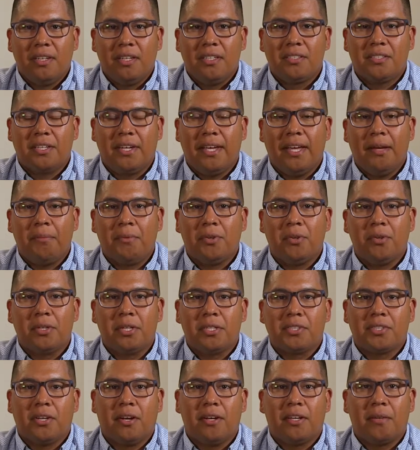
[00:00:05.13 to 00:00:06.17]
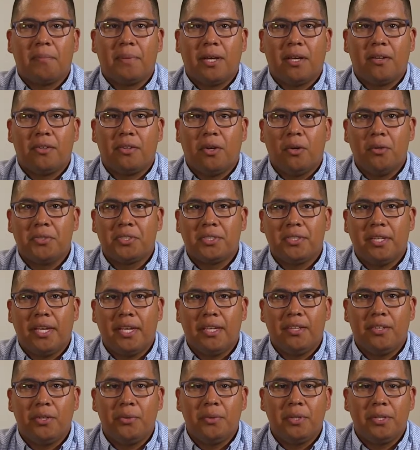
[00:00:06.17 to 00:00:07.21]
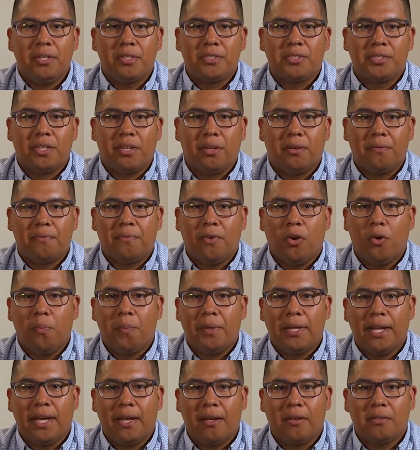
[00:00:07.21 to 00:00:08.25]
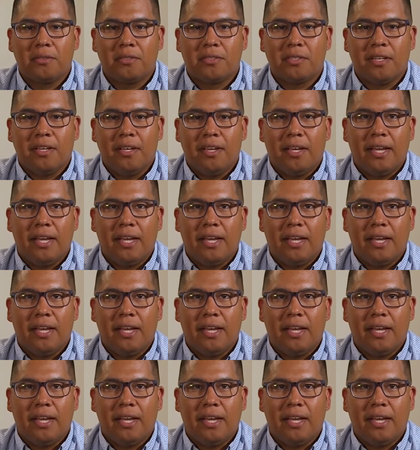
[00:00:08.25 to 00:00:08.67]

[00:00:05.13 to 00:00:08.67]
Today I'm going to talk about hosting a do-it-yourself open house,